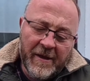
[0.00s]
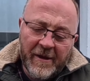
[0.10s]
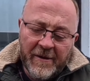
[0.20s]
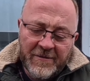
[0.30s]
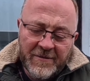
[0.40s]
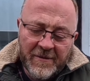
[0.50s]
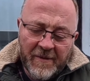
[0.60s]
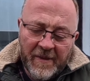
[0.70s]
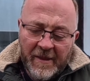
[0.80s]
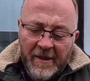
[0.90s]
yes.
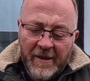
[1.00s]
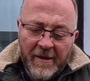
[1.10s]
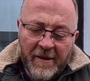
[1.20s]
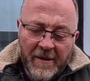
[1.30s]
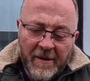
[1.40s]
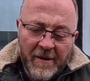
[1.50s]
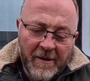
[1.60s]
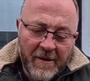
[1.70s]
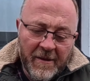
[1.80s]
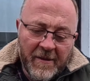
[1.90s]

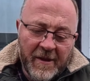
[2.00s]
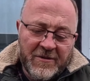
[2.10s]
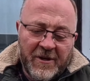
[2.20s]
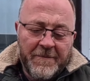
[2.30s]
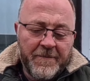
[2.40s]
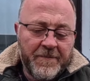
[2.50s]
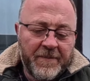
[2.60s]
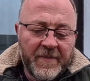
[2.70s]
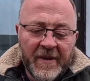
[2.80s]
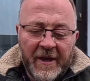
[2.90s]
That's it.
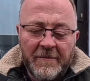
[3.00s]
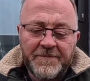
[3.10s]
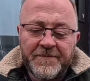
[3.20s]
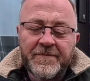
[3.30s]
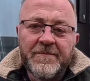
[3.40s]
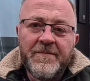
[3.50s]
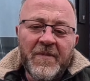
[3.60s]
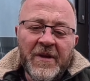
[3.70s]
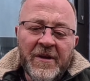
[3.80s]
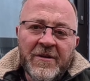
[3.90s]
Yeah.
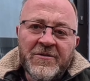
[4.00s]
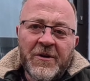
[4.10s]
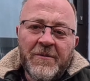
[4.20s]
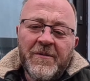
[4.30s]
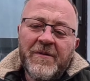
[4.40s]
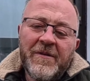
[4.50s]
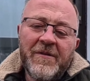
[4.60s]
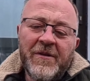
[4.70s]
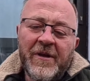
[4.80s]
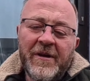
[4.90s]
So
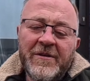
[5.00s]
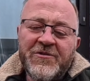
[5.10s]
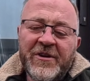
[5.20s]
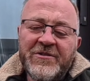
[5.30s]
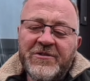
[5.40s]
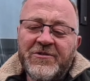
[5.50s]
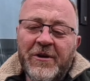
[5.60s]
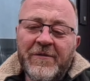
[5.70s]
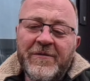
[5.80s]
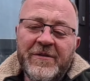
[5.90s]
the Trangia
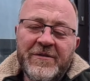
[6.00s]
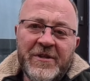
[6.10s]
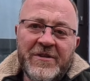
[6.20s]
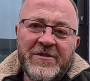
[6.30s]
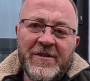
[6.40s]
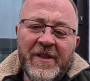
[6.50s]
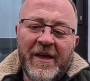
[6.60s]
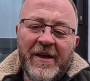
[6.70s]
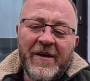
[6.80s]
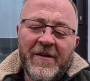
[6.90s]
stove sits in
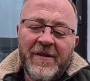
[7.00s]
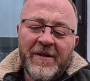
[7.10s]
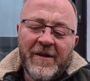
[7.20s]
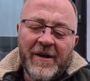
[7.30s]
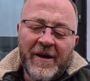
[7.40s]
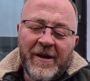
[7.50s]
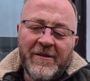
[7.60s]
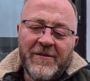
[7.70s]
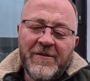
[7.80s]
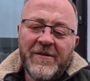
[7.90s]
there
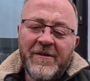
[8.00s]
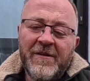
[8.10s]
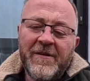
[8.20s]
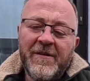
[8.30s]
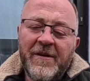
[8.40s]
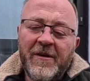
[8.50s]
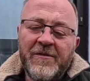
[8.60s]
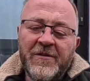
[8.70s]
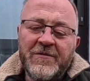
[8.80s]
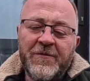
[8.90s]
and
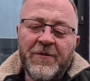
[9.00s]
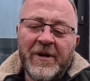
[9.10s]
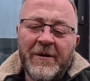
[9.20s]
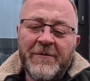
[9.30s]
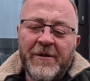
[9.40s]
it doesn't fall out or